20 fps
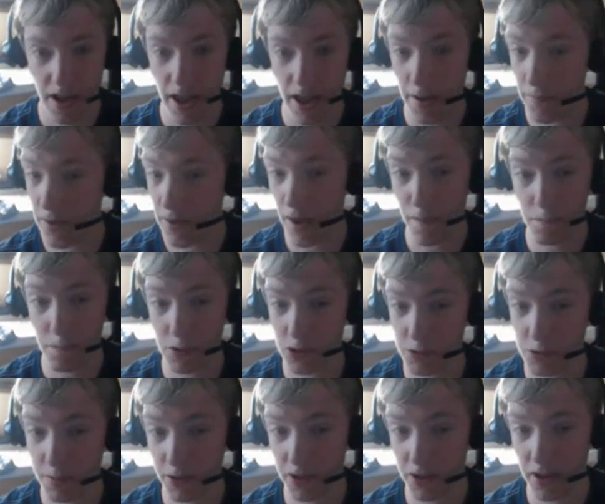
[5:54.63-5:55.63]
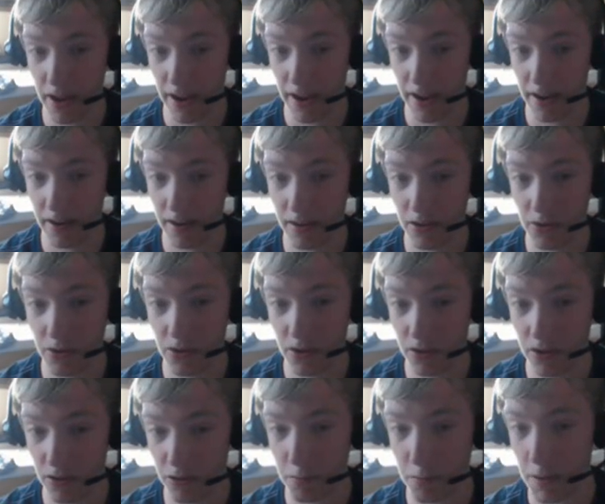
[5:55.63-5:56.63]
If you have multiple in your hand, you
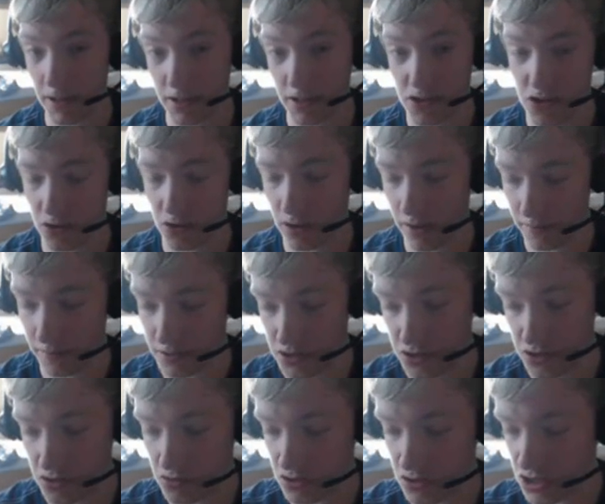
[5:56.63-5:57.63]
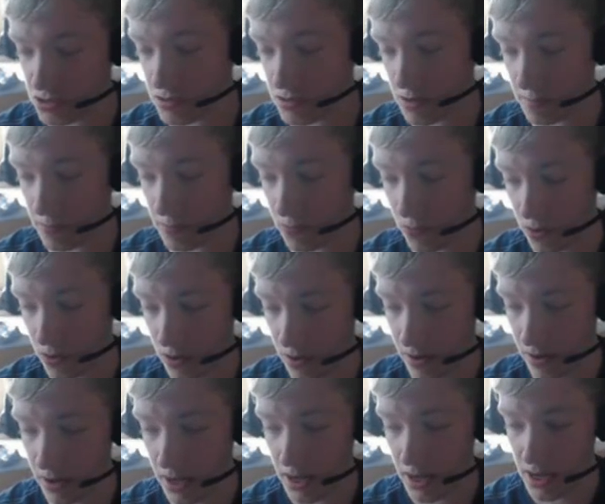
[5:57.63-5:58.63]
could use Magnet Circle level 2, summon one,
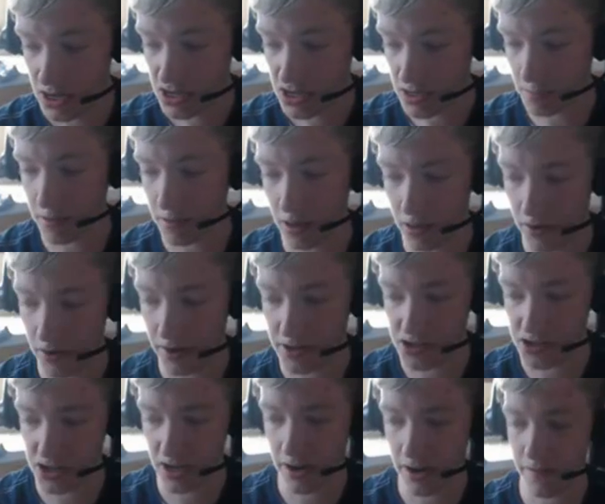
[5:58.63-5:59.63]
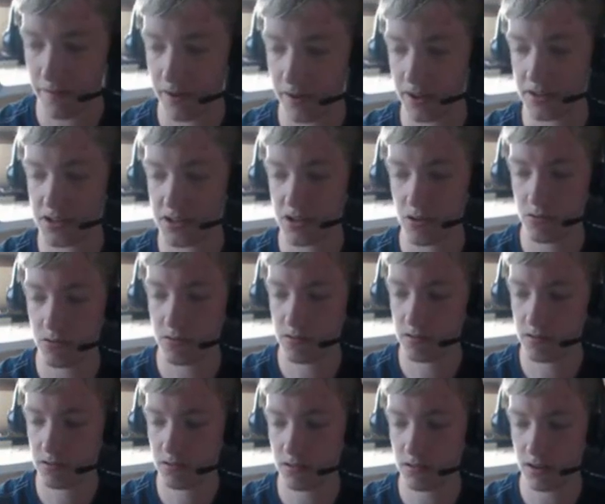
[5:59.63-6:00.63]
summon the other Ancient Gear via its own
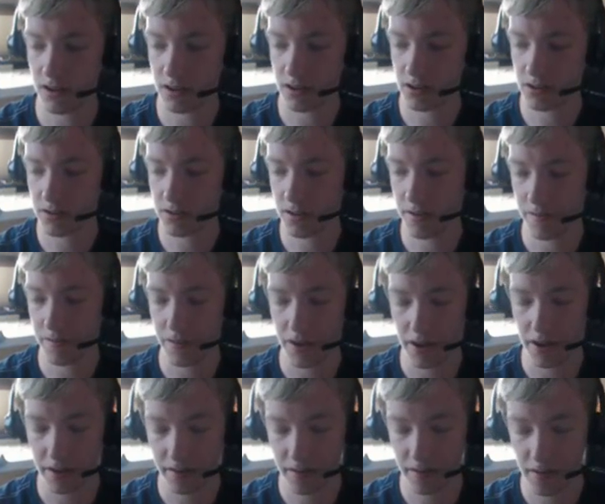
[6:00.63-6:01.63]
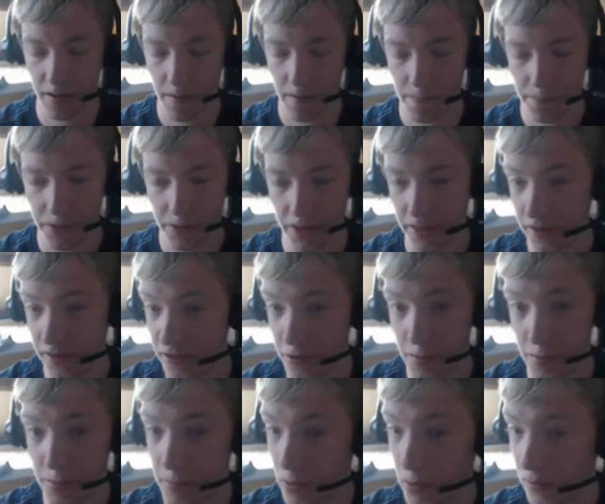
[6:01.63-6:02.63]
effect, and then
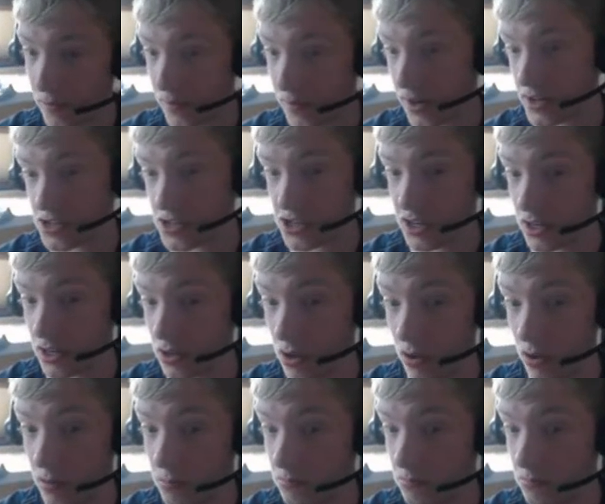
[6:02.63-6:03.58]
tribute both for Ancient Gear Golem.